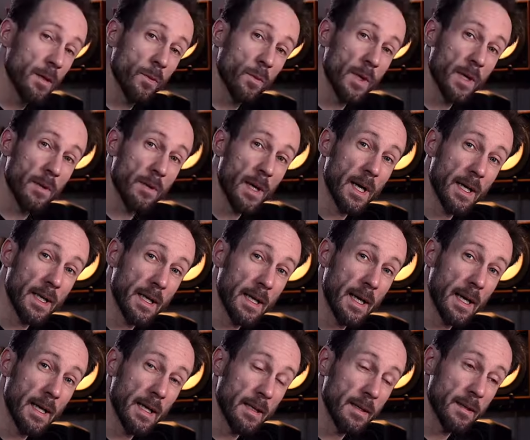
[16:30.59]
where I
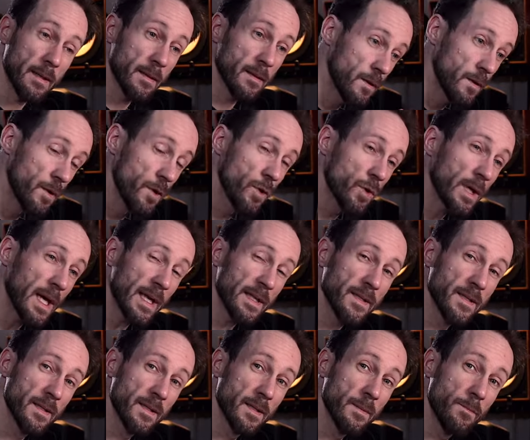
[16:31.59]
can look
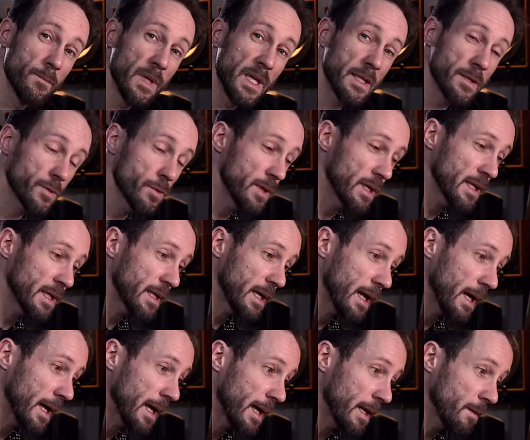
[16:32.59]
at the metering
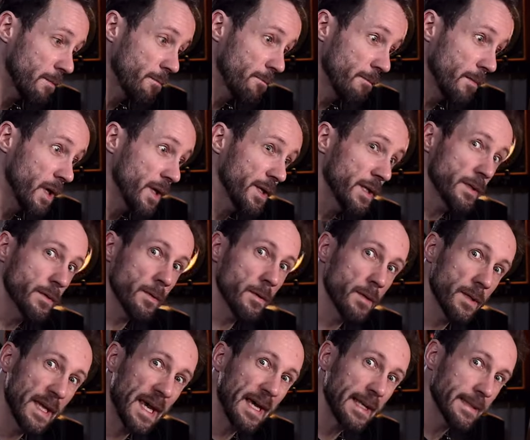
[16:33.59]
and monitor
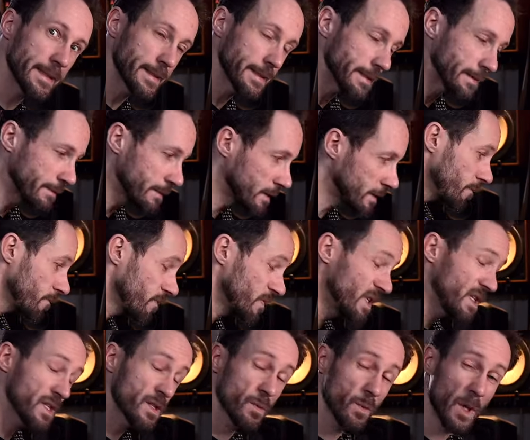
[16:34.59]
that,
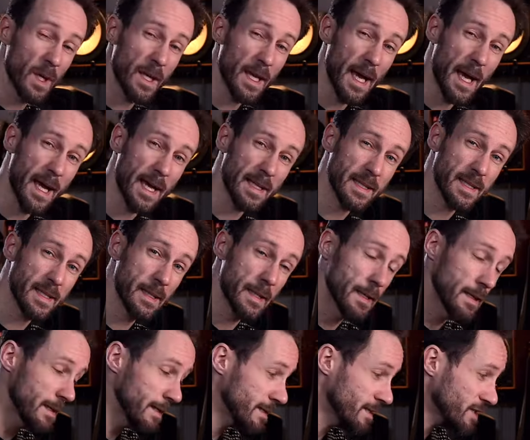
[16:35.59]
this one has
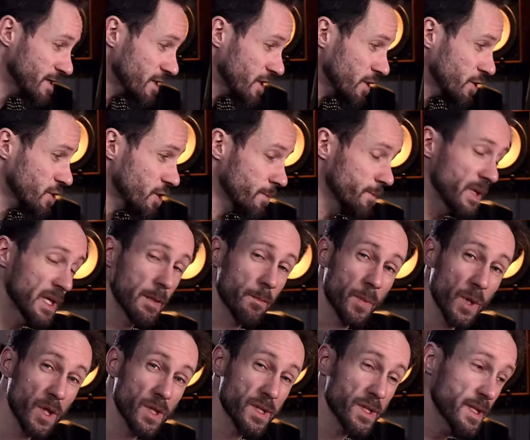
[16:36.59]
such a big
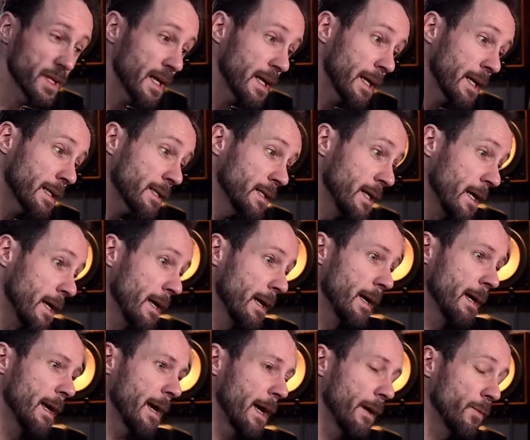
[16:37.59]
plus that
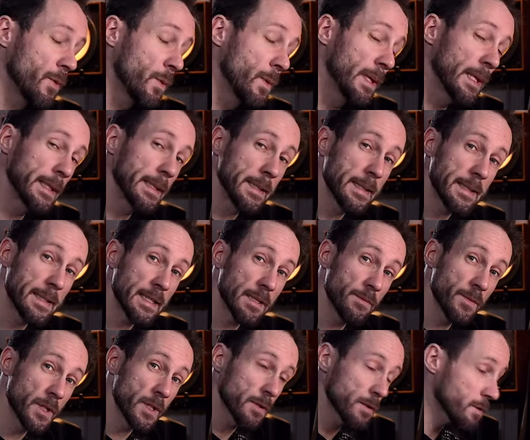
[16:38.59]
I'm really
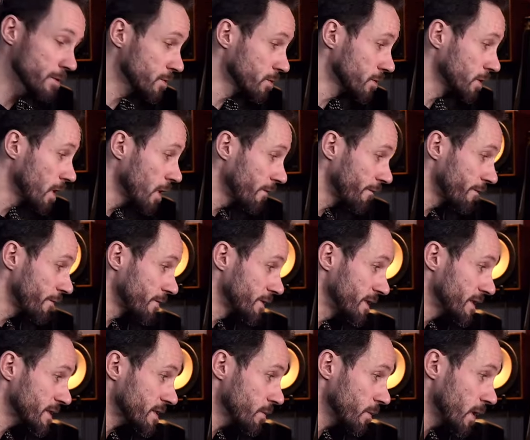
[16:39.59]
tempted to go for
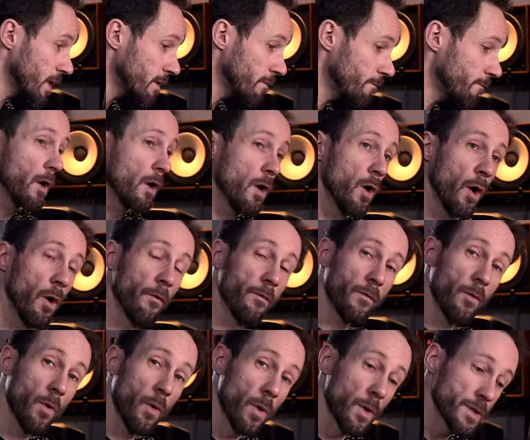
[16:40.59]
this one.
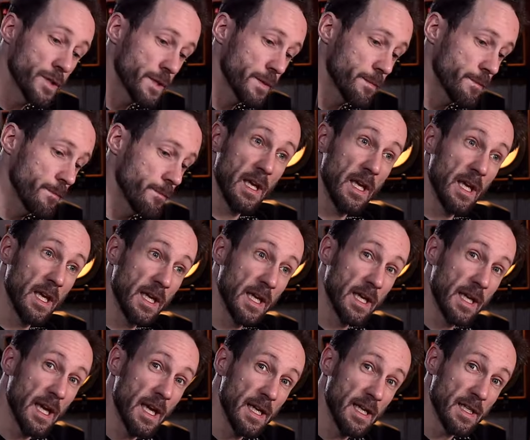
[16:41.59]
Of course, in
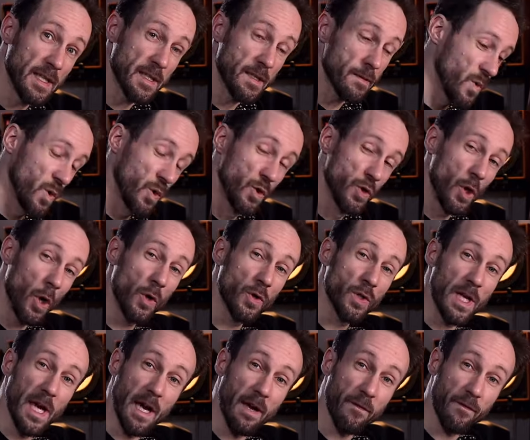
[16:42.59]
case you
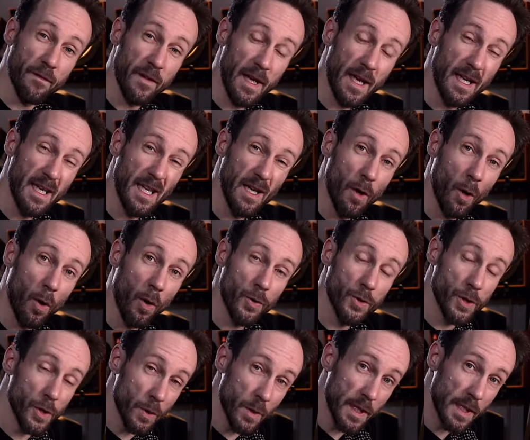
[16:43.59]
don't have any
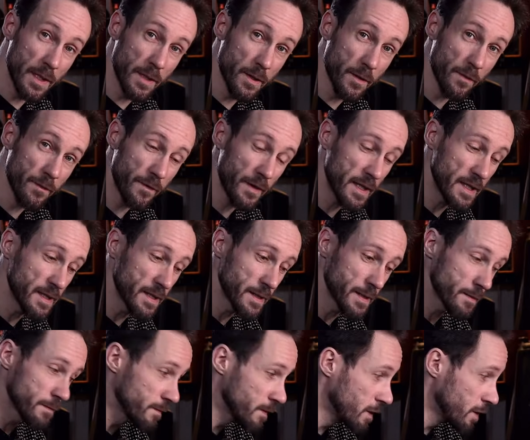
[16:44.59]
audio interface,